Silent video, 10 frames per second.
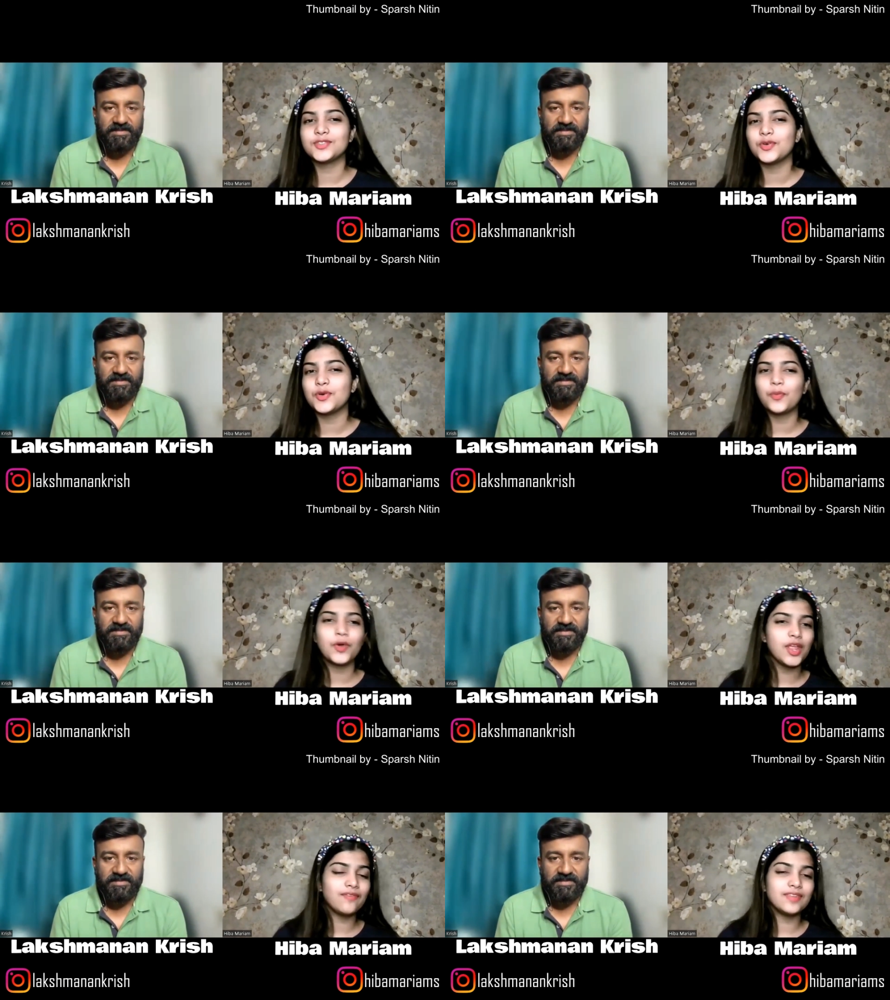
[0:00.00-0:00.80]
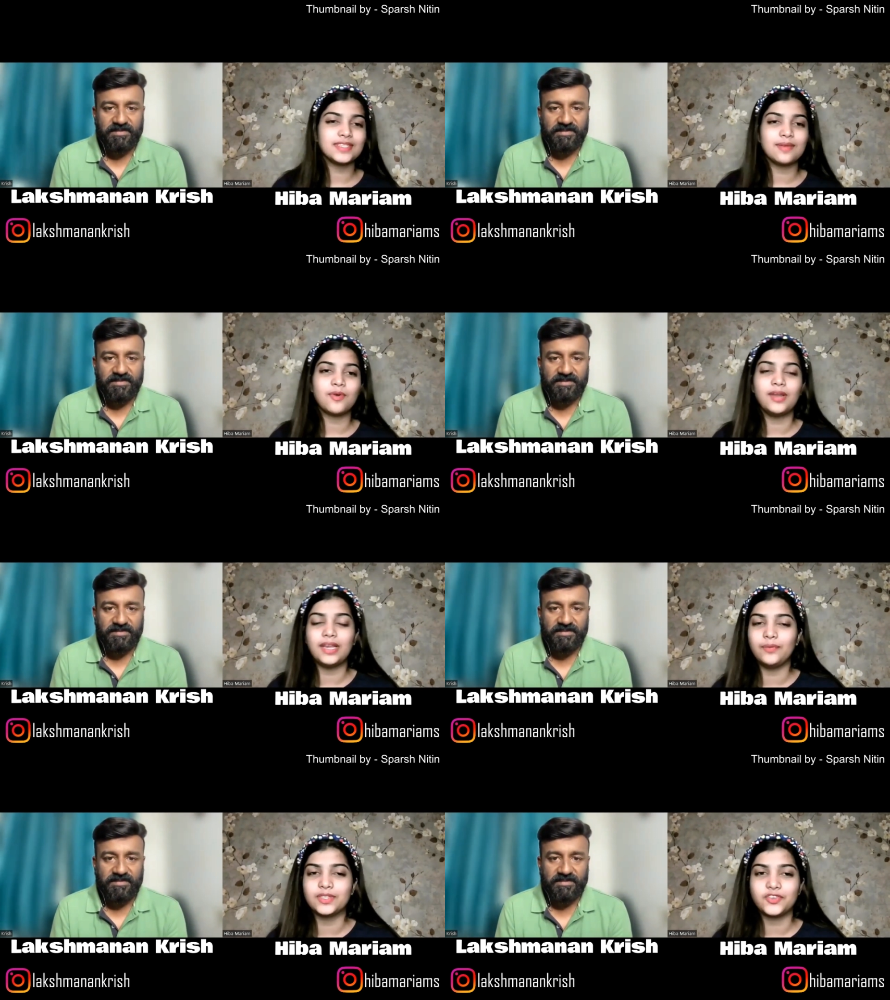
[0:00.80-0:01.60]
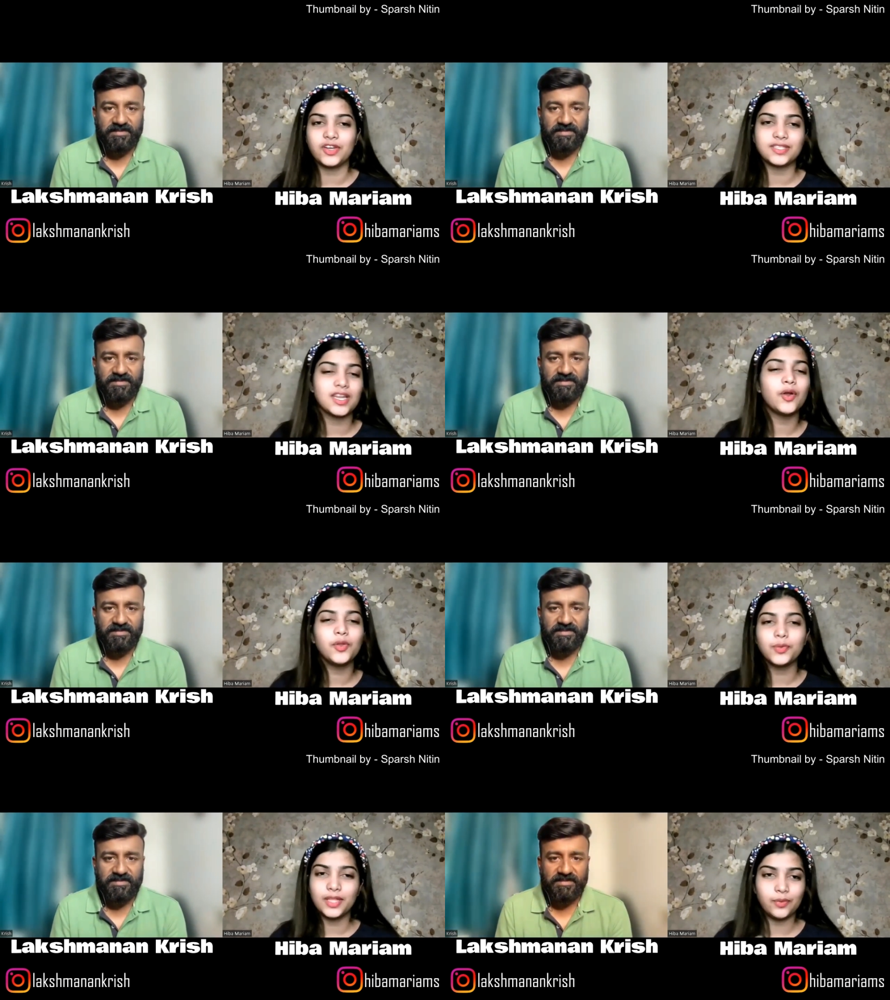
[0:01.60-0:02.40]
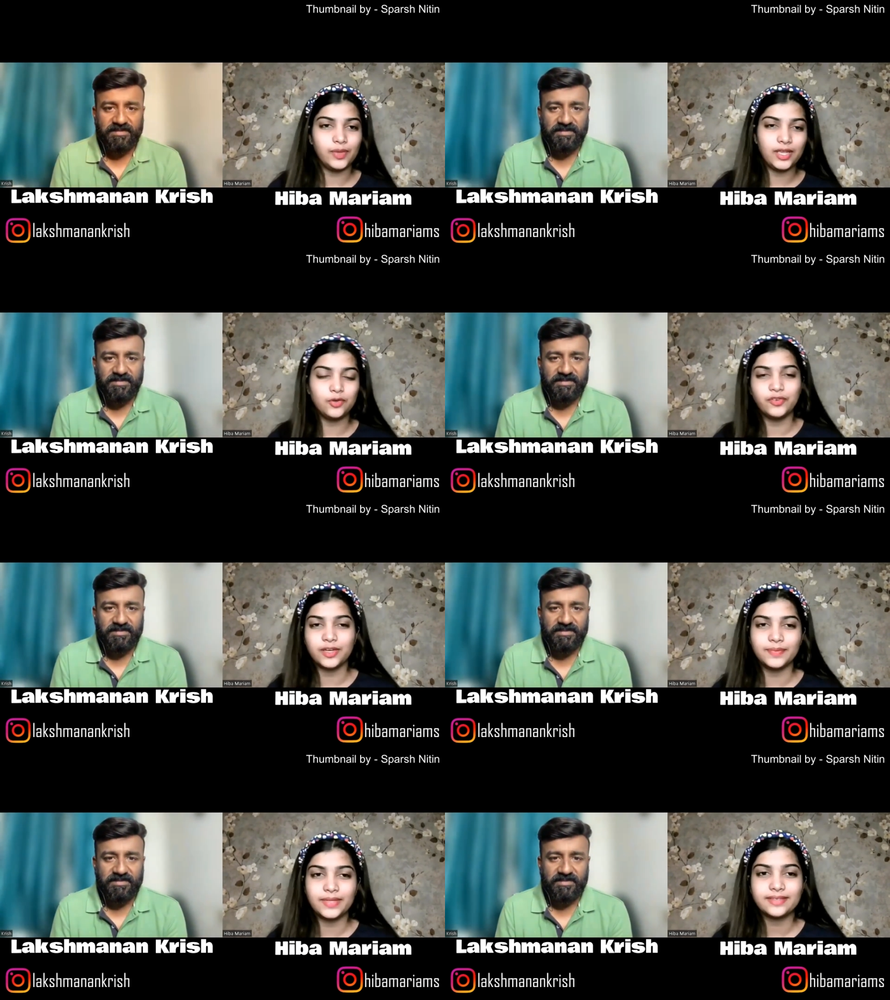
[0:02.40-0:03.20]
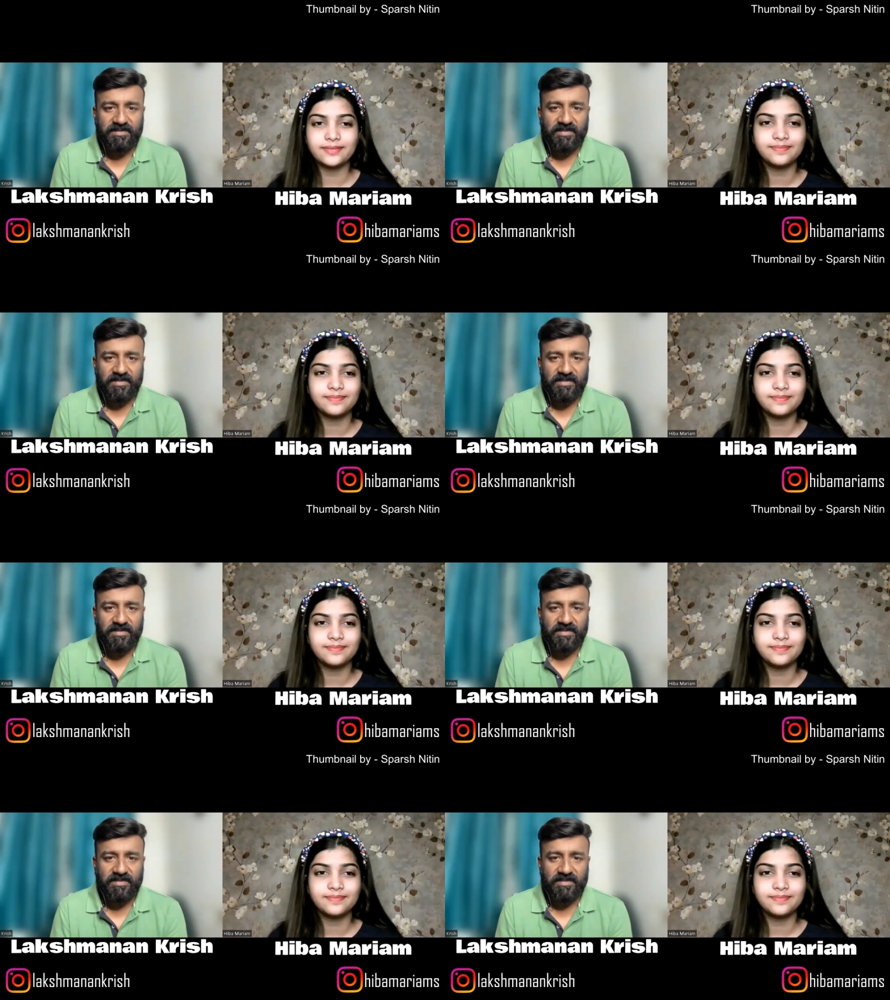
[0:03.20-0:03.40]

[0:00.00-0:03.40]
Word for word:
Speaker 1: So what do you have to say about dealing with stress and how do you think we can overcome that?